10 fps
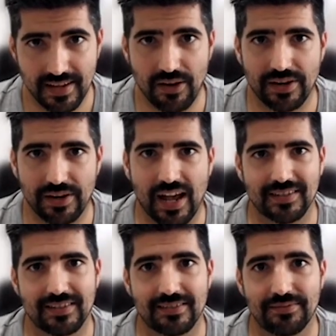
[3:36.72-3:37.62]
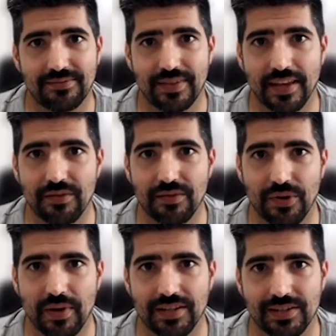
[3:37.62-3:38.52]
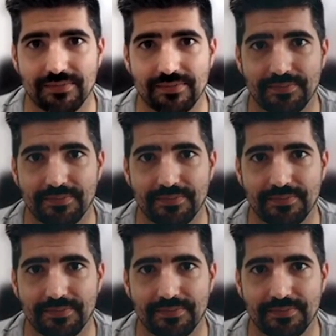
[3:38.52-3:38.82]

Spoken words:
Count on us. Thank you very much.